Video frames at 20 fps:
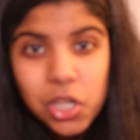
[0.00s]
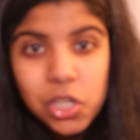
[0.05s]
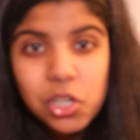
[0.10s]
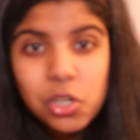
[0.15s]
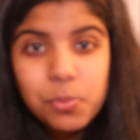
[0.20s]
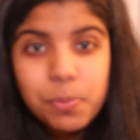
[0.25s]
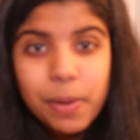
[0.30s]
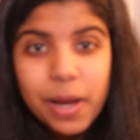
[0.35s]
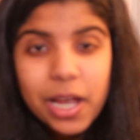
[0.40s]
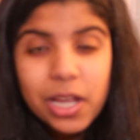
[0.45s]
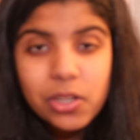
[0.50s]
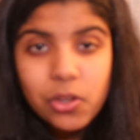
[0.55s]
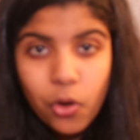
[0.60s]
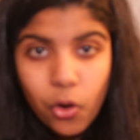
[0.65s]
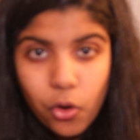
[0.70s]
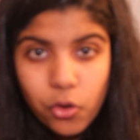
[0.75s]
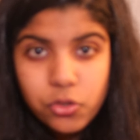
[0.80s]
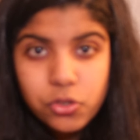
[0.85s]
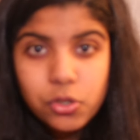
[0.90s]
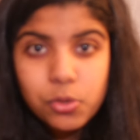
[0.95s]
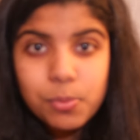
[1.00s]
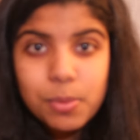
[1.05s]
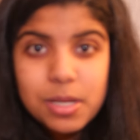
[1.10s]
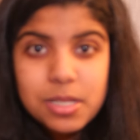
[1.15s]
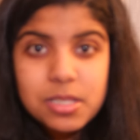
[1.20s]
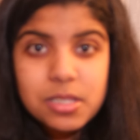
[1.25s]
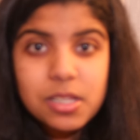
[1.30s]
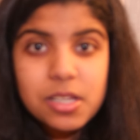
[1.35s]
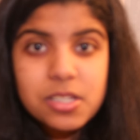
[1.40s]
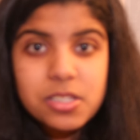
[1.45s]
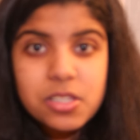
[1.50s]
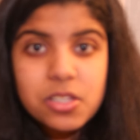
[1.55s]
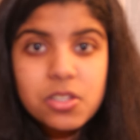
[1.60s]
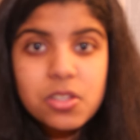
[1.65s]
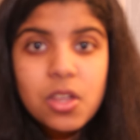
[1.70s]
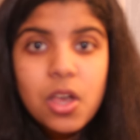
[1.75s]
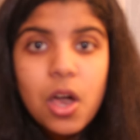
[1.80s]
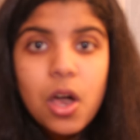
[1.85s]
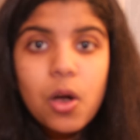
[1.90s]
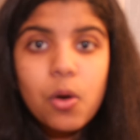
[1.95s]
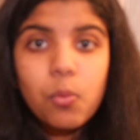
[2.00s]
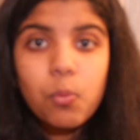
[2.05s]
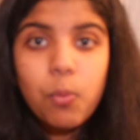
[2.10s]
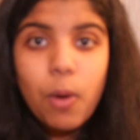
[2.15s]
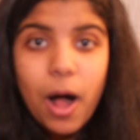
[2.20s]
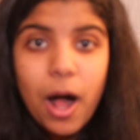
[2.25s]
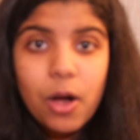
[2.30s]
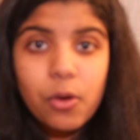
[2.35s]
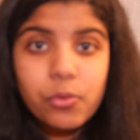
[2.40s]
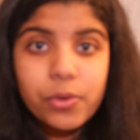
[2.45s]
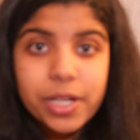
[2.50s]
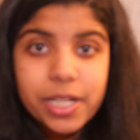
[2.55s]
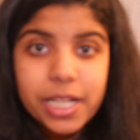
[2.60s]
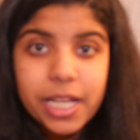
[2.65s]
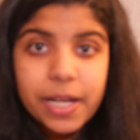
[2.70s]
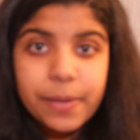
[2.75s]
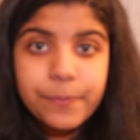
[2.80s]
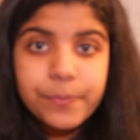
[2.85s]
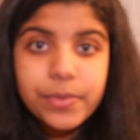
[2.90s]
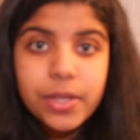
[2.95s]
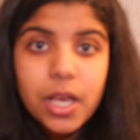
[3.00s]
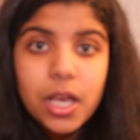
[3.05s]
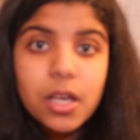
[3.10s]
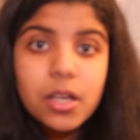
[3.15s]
Your brain also must listen while reading.